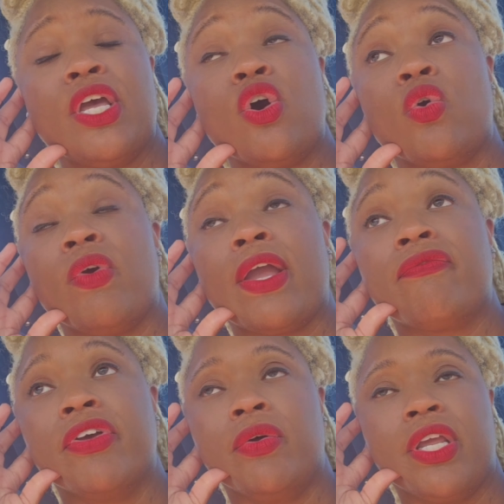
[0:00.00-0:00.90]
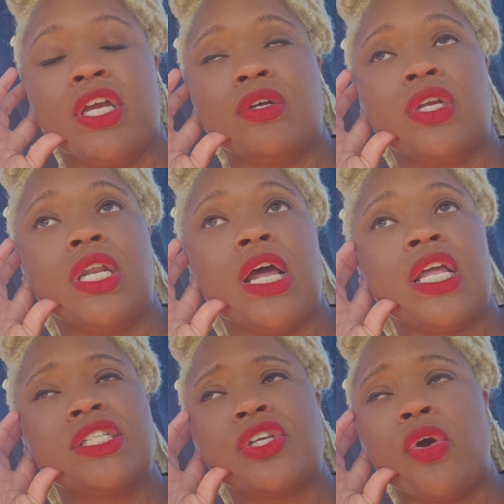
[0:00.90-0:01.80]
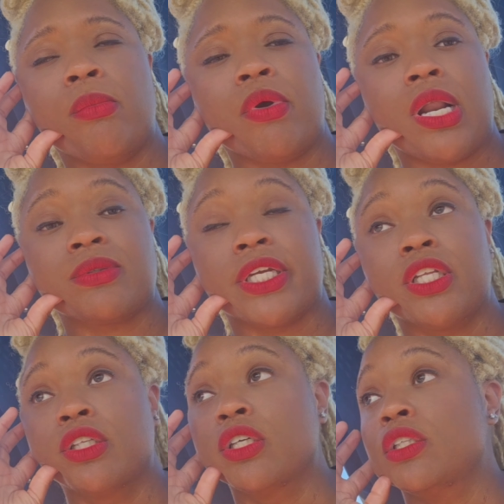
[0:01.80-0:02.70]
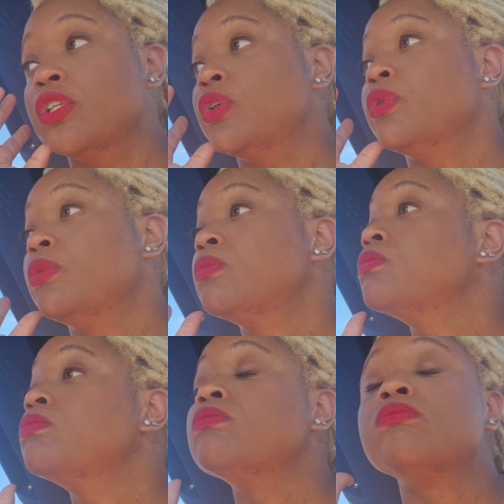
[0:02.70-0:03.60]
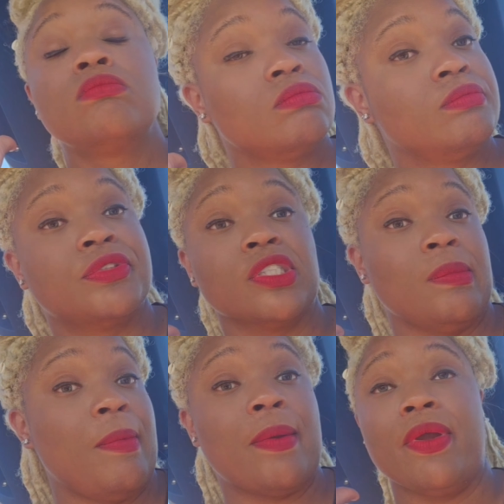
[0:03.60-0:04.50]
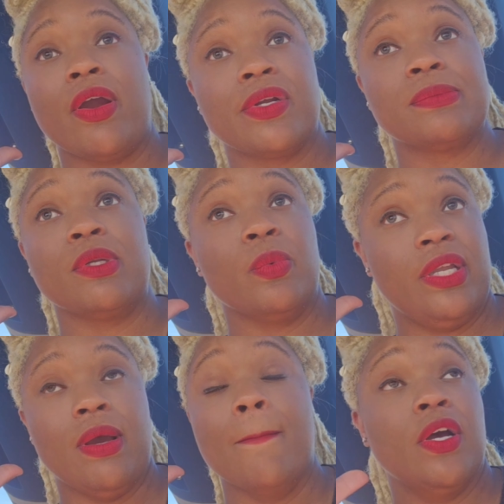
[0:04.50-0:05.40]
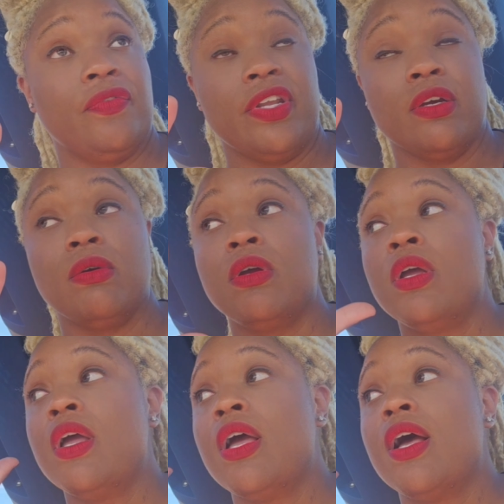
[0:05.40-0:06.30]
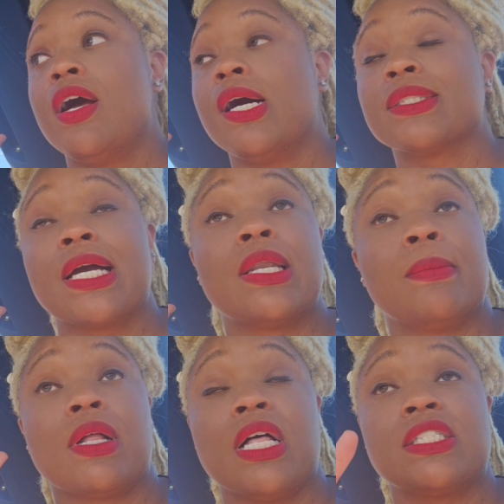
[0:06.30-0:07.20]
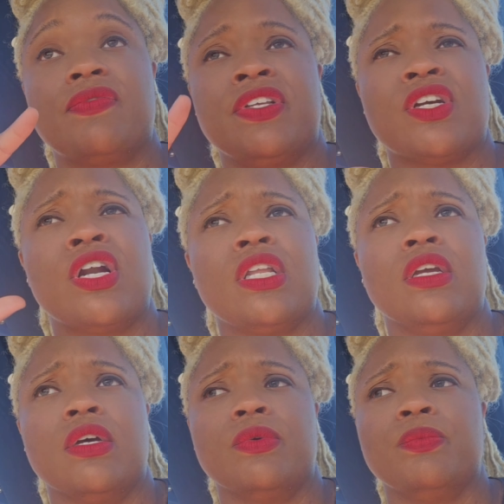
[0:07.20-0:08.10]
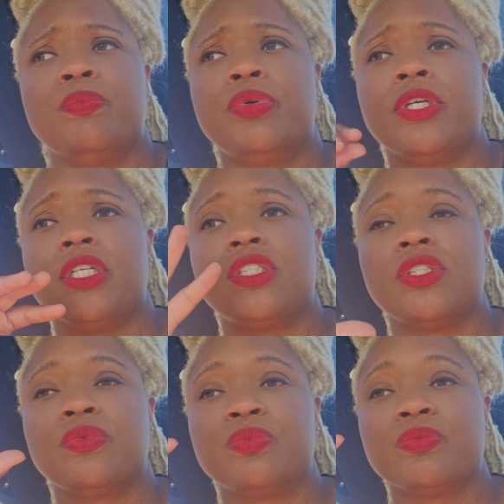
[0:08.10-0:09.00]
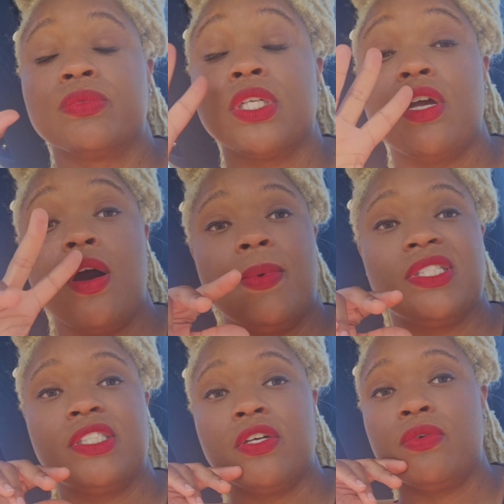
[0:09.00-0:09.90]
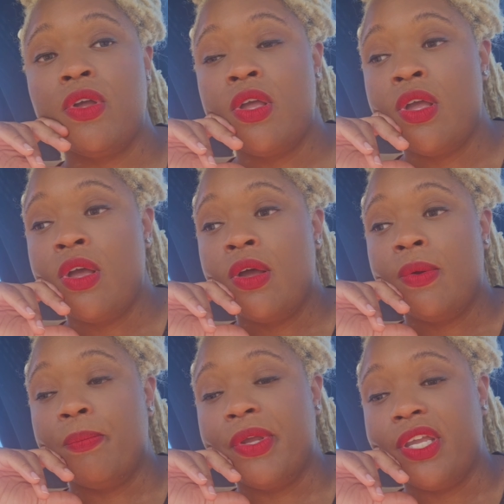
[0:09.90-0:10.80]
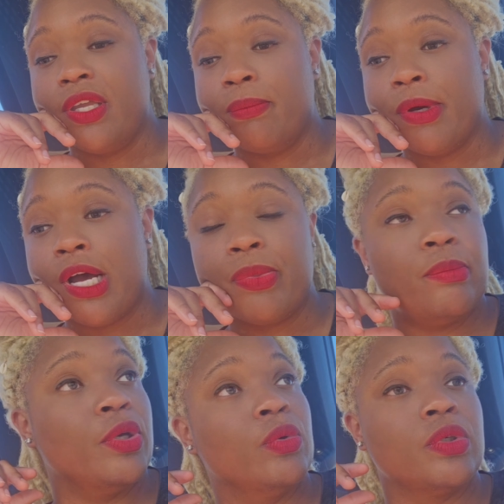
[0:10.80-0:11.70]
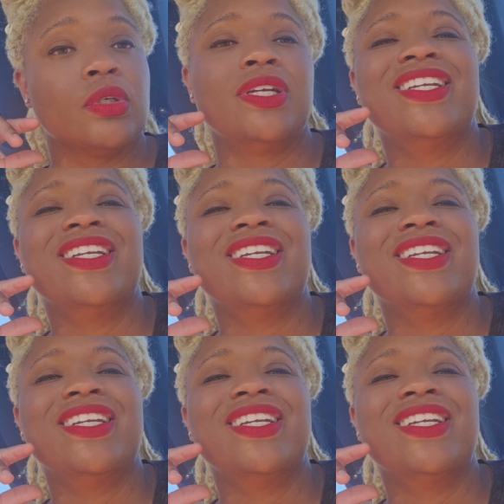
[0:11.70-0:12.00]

That whole rack fell down. And I had told Brian, I was like, look, dude. As long as my back been hurt, it's been a week, a month now. I was like, I need my closet fixed. I already um, put, calm myself being Bob the Builder.